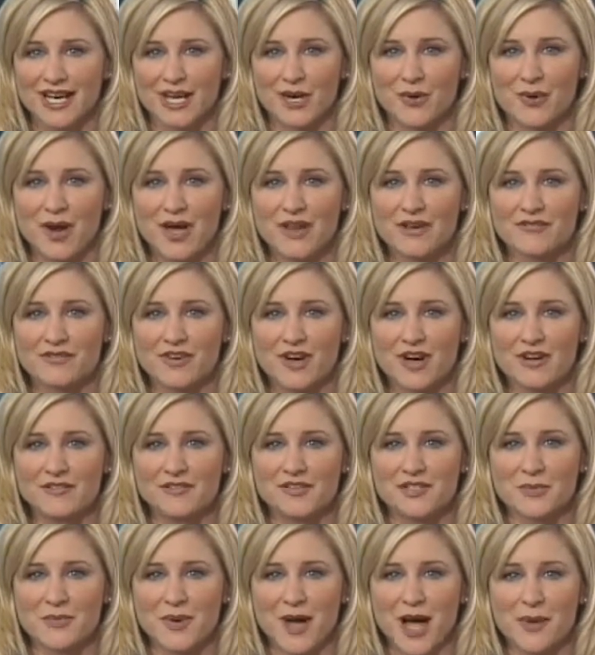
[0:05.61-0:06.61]
And a round of
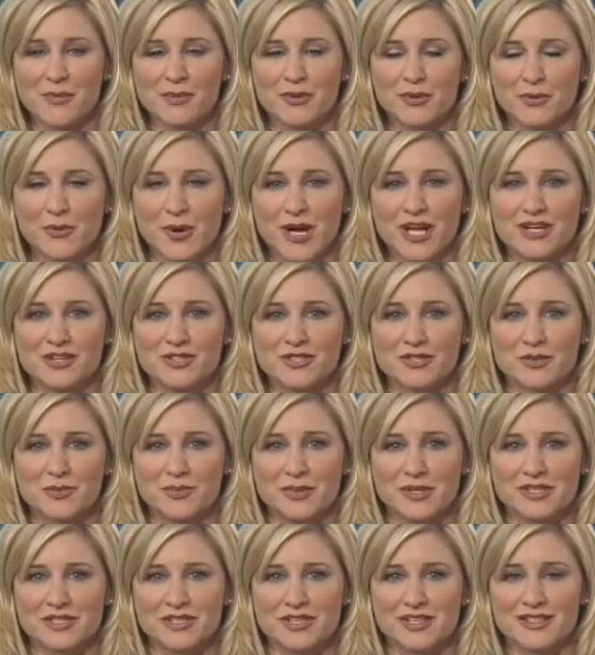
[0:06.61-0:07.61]
golf is a popular way to do
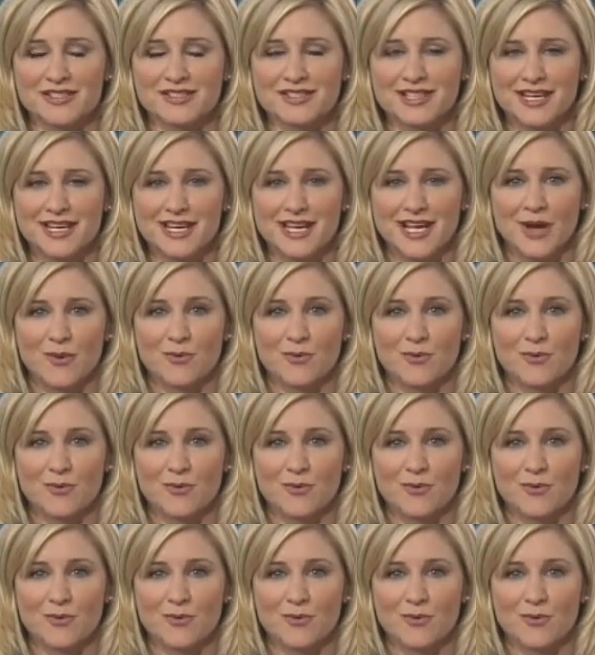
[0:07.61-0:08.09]
business.